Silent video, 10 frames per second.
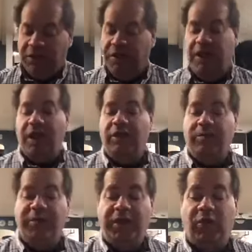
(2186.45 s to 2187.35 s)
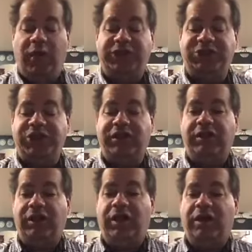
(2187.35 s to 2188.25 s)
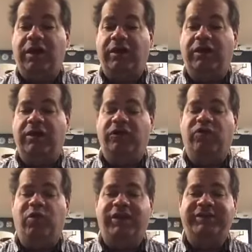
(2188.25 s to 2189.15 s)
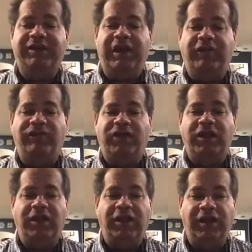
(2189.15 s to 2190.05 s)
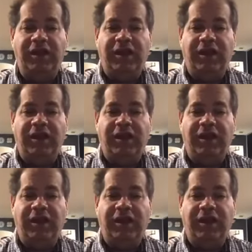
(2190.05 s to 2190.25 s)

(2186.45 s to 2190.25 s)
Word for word: The other big question uh, is what is an FTE?